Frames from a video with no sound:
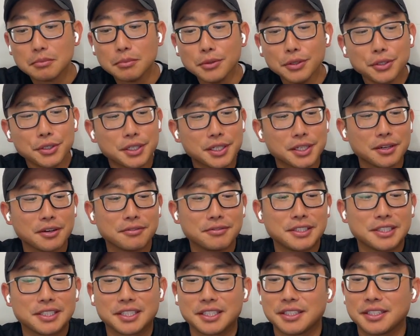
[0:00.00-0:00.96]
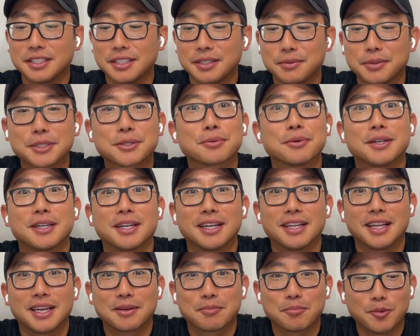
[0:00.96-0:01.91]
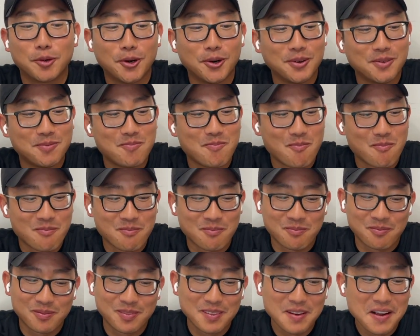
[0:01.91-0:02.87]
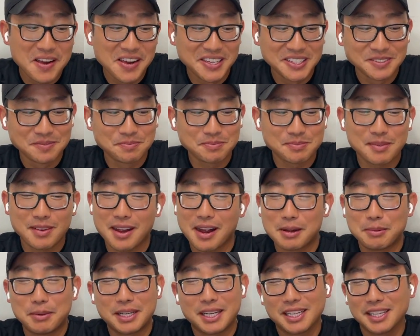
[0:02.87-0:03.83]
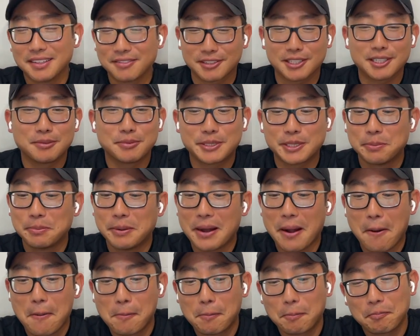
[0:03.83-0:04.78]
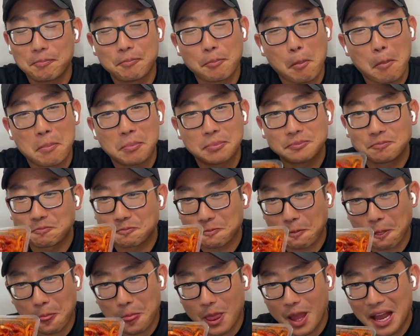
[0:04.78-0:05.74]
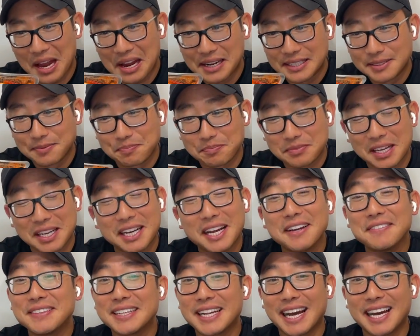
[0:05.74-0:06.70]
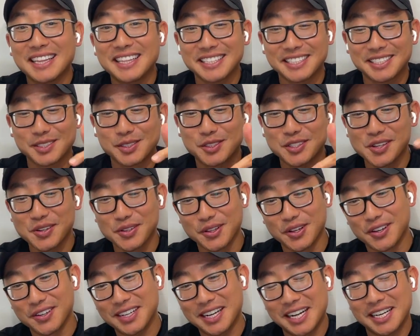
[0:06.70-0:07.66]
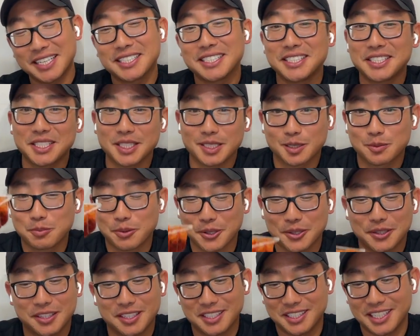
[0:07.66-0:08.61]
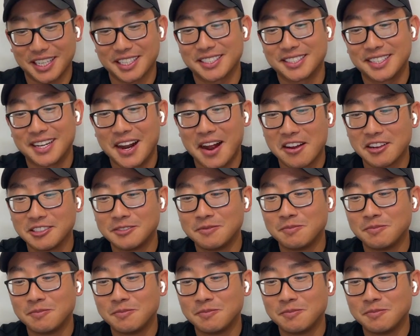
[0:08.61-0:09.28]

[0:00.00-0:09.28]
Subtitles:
You can obviously see which one I like more. I mean, I love kimchi, but And I haven't had this in so long. I actually just bought this yesterday.